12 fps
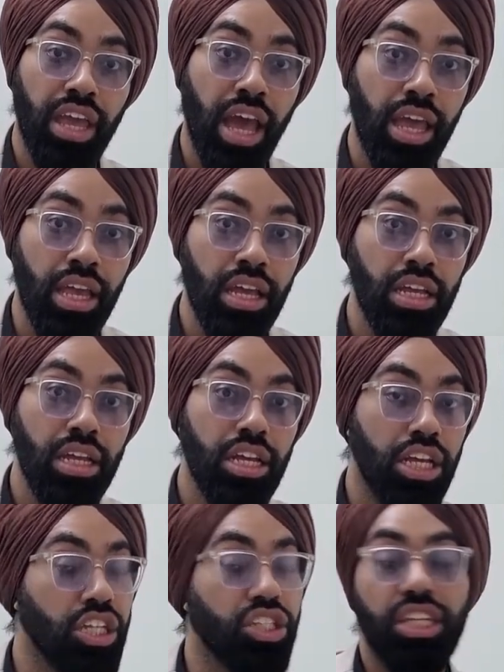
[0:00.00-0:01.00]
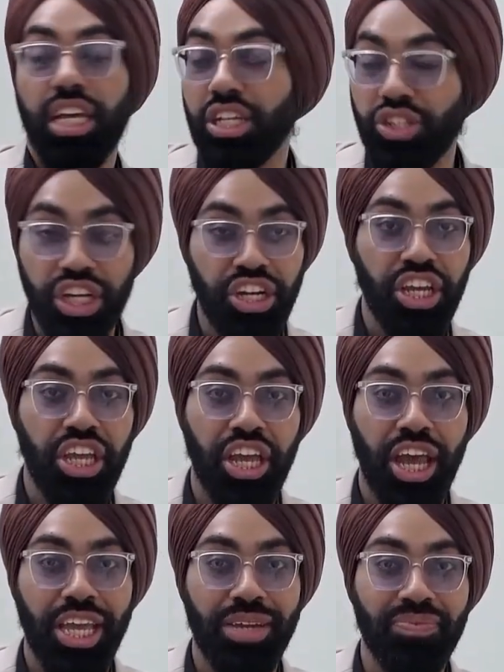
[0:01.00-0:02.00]
AI is Agentic
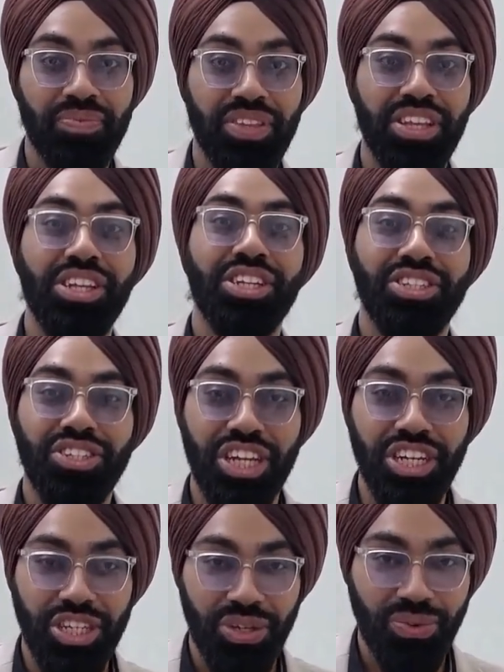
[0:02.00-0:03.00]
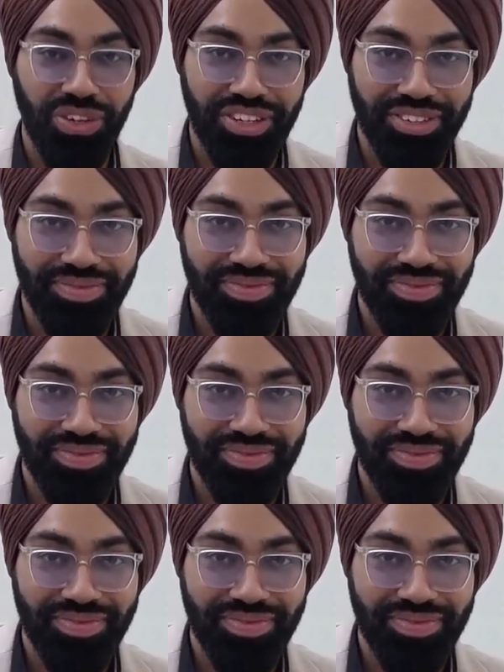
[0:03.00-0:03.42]
AI. Stay tuned.